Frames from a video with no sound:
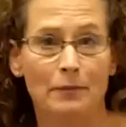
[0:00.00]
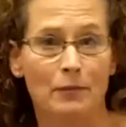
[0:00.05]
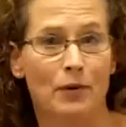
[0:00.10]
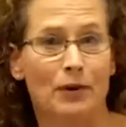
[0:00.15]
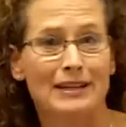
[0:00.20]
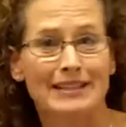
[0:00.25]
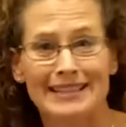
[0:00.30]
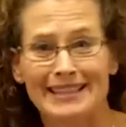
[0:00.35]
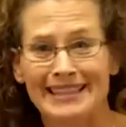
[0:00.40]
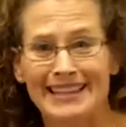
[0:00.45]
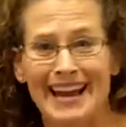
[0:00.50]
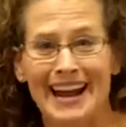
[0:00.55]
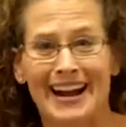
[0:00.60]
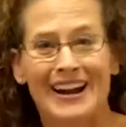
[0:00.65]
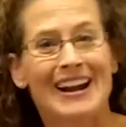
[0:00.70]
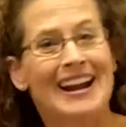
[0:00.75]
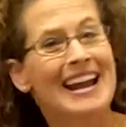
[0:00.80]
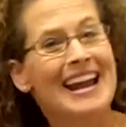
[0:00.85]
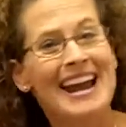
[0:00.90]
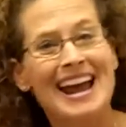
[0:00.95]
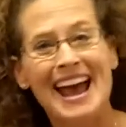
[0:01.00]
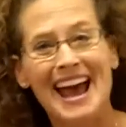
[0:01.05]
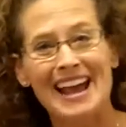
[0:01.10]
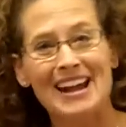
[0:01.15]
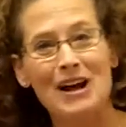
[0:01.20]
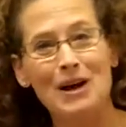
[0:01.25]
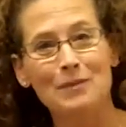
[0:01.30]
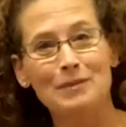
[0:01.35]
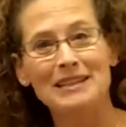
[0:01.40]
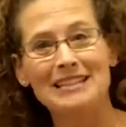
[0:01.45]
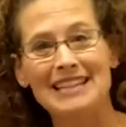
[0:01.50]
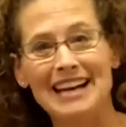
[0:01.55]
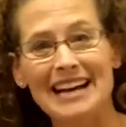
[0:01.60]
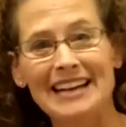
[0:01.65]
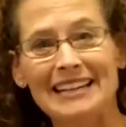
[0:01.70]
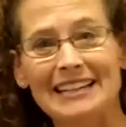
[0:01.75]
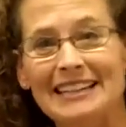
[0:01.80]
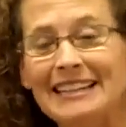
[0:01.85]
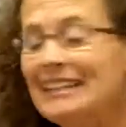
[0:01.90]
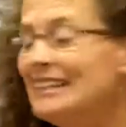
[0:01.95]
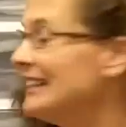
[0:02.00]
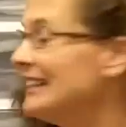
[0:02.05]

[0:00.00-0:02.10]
boys in there and I'll be done.